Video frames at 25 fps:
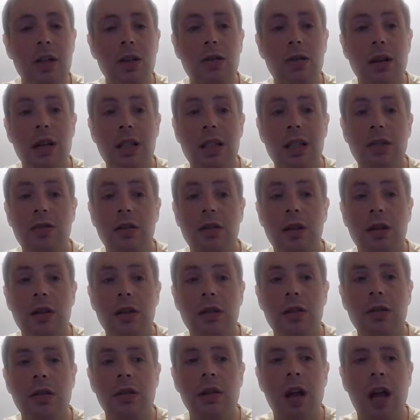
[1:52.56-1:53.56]

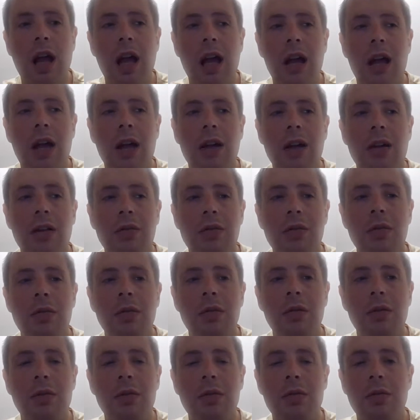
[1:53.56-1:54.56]
Transferred and
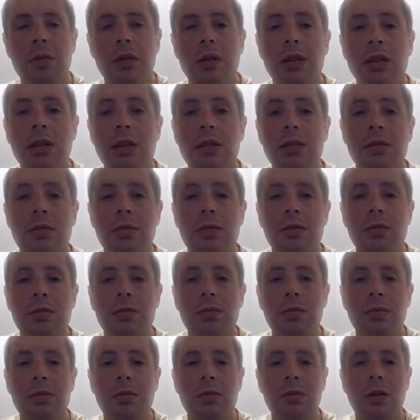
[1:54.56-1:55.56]
was
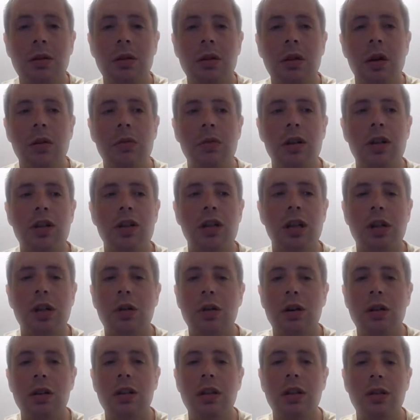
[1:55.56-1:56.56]
originally
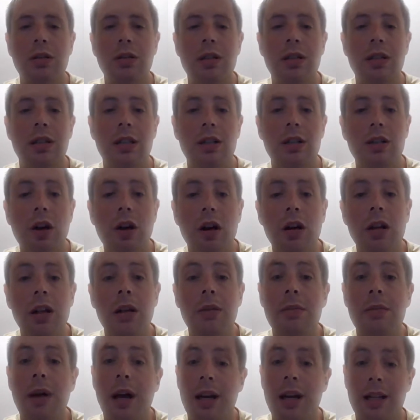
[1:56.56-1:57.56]
going to UNC
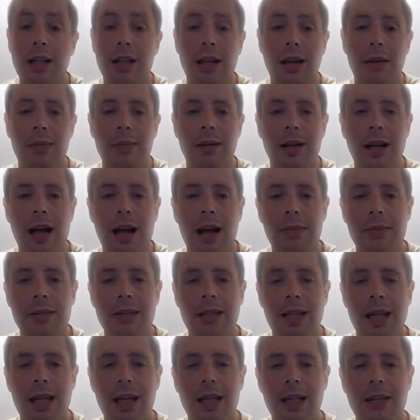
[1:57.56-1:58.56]
Charlotte, but I ended up at App
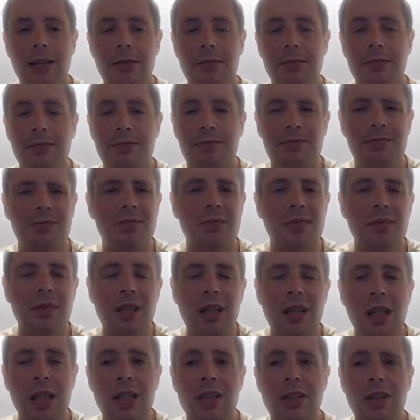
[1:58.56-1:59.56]
State.
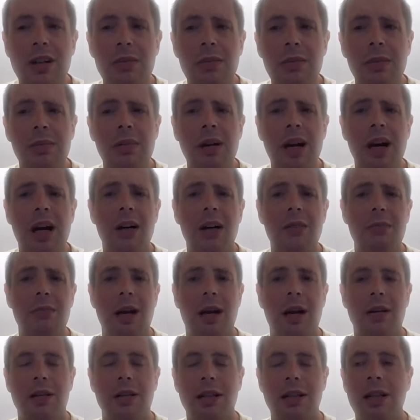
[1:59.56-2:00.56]
So I'm a proud
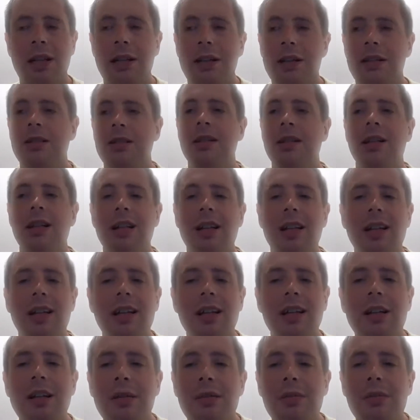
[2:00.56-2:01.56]
Mountaineer.
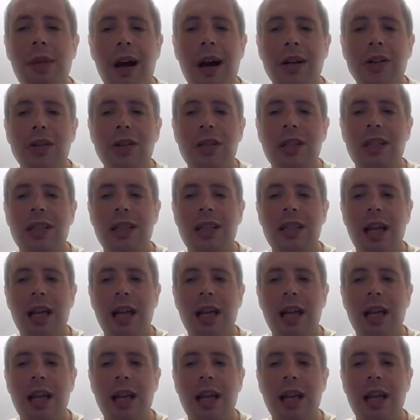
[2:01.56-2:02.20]
Bachelor's in